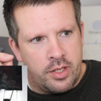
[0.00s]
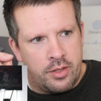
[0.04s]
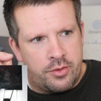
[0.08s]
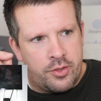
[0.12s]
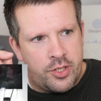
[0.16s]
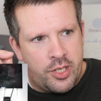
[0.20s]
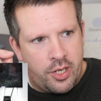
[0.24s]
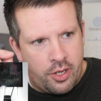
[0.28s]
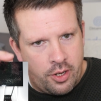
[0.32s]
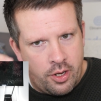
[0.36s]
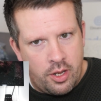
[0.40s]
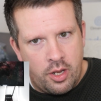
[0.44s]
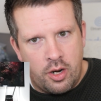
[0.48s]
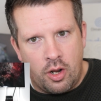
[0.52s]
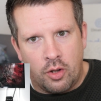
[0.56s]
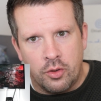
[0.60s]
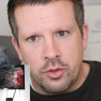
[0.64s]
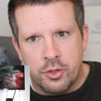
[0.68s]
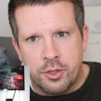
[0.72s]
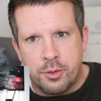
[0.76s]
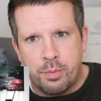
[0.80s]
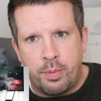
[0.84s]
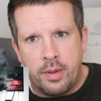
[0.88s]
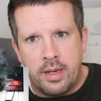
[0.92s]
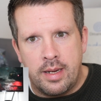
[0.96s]
turn
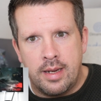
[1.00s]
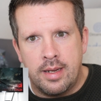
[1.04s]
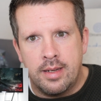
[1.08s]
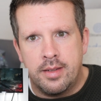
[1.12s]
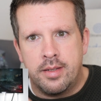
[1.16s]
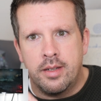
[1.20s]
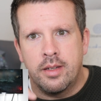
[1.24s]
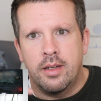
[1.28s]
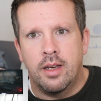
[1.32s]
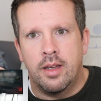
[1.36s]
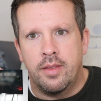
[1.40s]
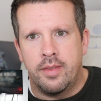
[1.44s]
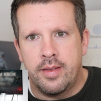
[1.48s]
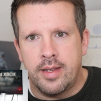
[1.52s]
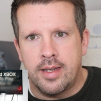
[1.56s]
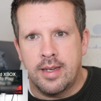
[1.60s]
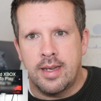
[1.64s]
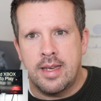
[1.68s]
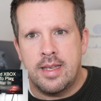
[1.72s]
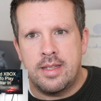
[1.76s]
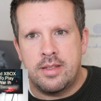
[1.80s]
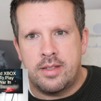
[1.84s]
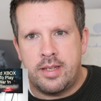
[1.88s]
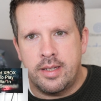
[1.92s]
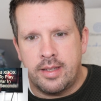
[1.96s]
on speed and the
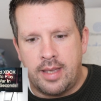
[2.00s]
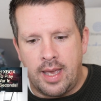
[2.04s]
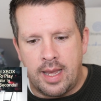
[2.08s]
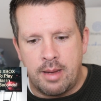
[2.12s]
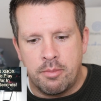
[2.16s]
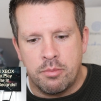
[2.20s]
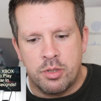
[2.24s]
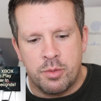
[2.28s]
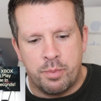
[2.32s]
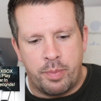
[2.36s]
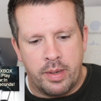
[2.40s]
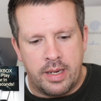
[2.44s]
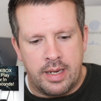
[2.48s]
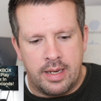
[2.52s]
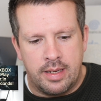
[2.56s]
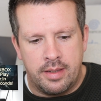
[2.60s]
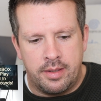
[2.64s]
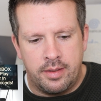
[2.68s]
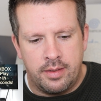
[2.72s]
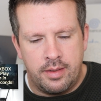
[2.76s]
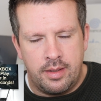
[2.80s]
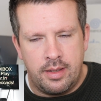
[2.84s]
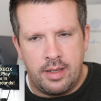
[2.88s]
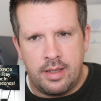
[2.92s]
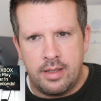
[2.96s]
intergame
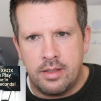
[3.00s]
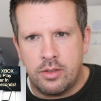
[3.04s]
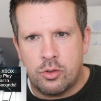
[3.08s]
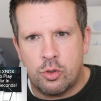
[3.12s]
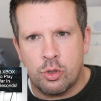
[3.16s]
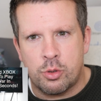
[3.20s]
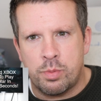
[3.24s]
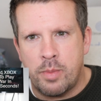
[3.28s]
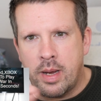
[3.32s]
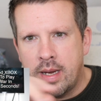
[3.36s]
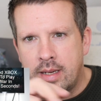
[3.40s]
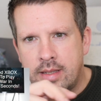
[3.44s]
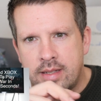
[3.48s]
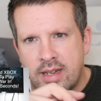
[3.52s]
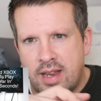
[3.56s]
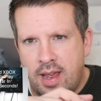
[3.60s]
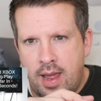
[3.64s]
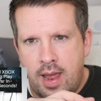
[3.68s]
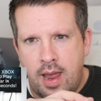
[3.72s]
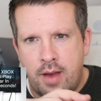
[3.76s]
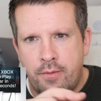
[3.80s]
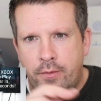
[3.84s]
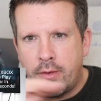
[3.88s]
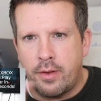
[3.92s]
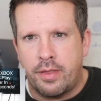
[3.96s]
speed, it just makes
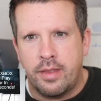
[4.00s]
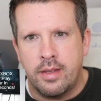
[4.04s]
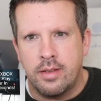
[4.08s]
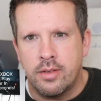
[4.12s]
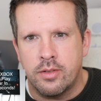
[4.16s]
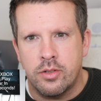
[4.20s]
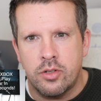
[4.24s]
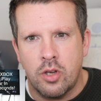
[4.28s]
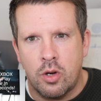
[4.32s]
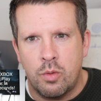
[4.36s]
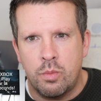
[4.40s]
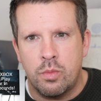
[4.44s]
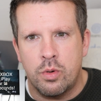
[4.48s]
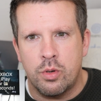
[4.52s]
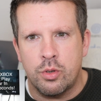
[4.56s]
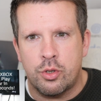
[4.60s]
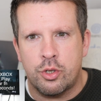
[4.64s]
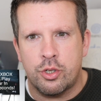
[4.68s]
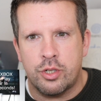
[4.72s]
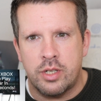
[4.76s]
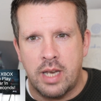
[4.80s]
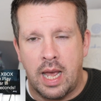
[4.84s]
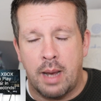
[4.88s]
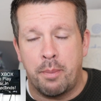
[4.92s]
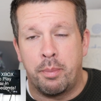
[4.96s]
everything so
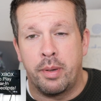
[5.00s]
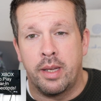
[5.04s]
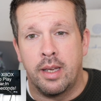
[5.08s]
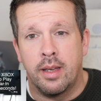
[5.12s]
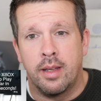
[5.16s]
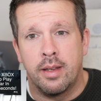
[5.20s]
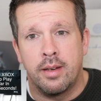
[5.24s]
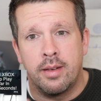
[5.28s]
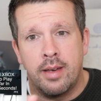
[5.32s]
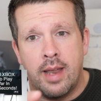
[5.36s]
much snappier.